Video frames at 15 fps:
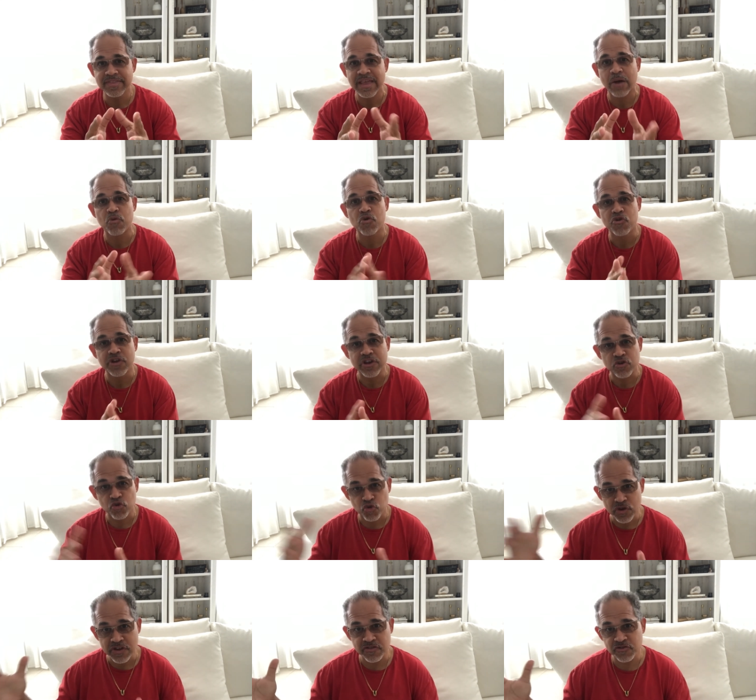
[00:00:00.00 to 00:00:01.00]
will
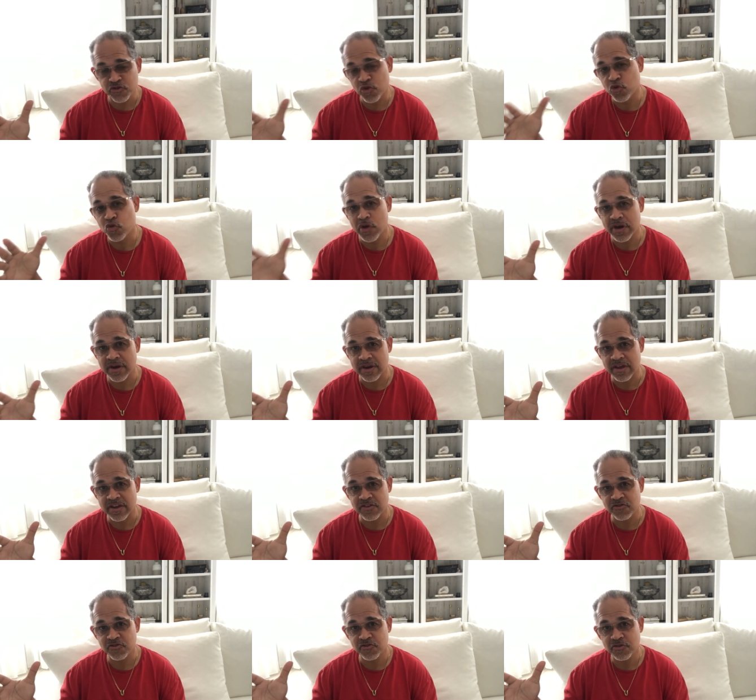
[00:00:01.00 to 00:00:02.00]
increase your credit
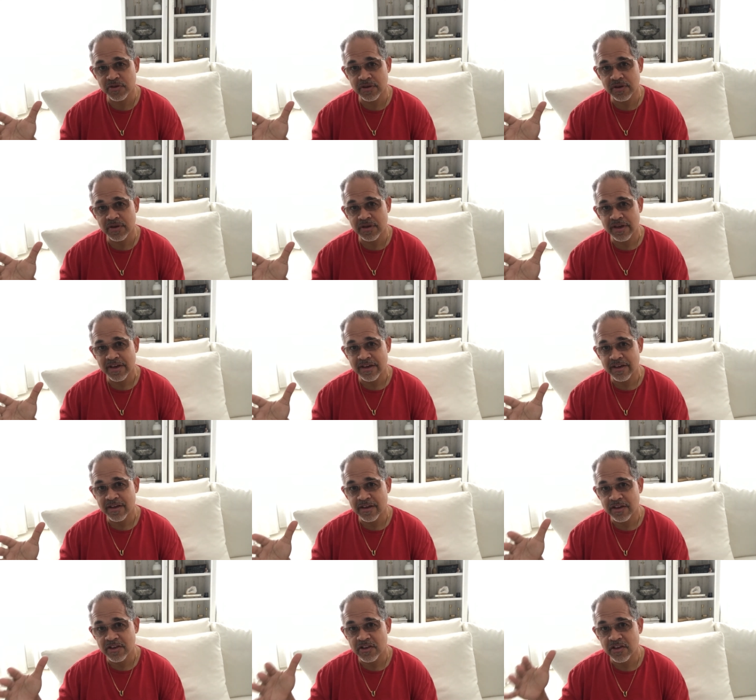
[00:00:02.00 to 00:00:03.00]
age
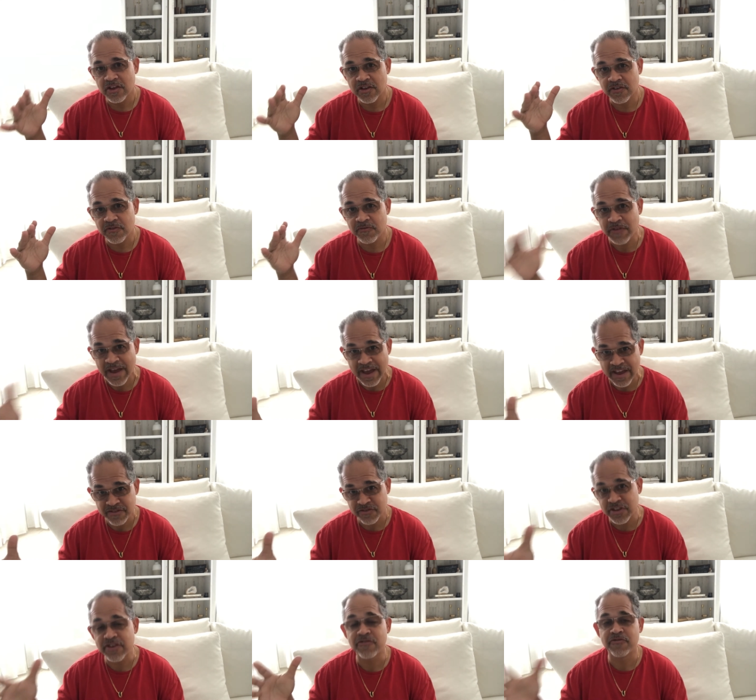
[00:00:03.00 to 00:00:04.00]
fast
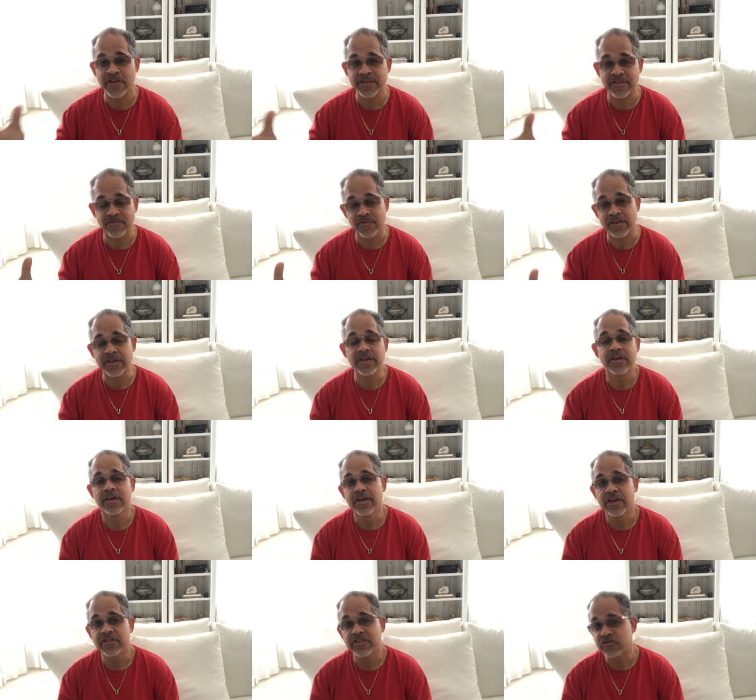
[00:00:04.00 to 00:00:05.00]
and effectively.
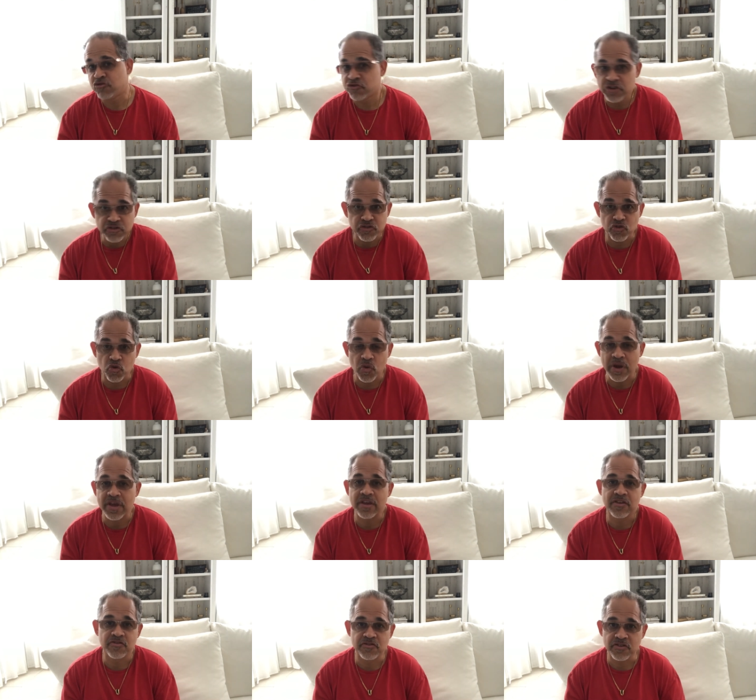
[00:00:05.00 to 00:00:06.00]
The traditional way
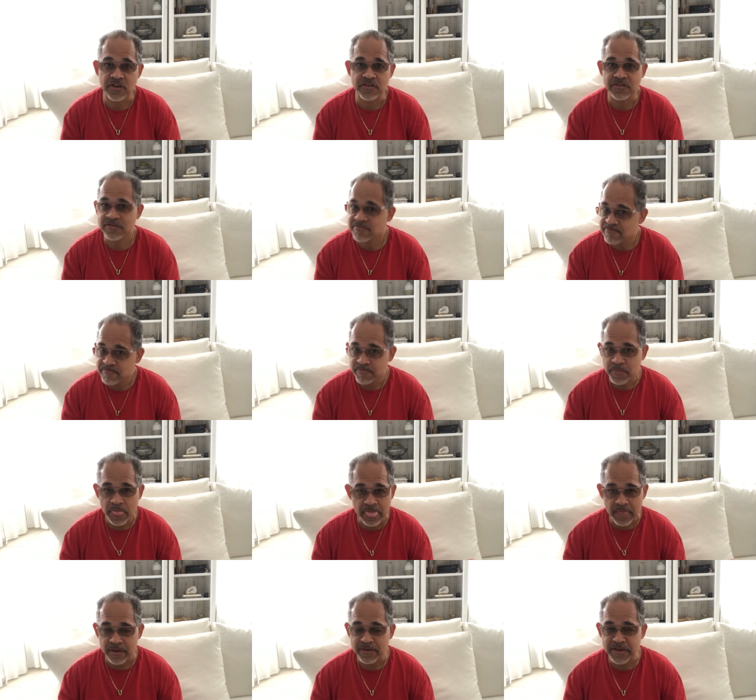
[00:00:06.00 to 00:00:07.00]
is just
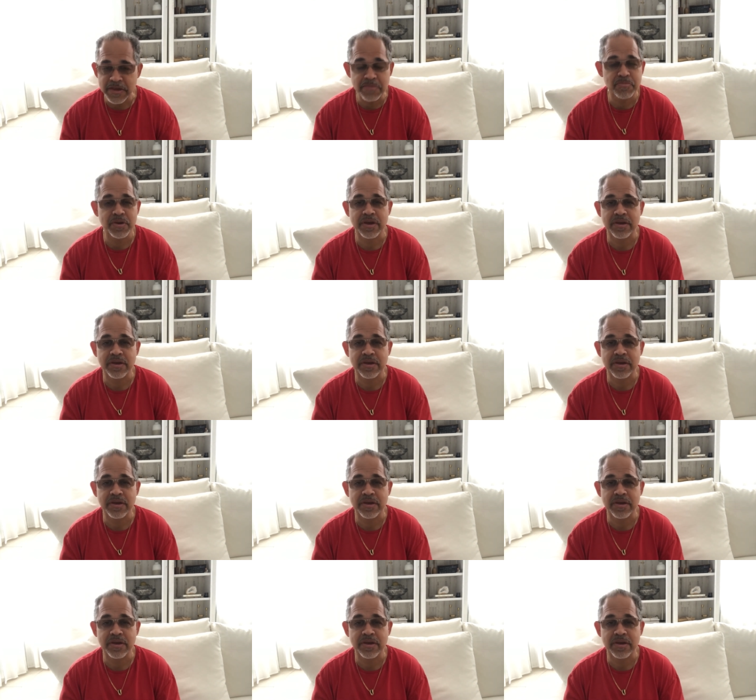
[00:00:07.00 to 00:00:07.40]
keep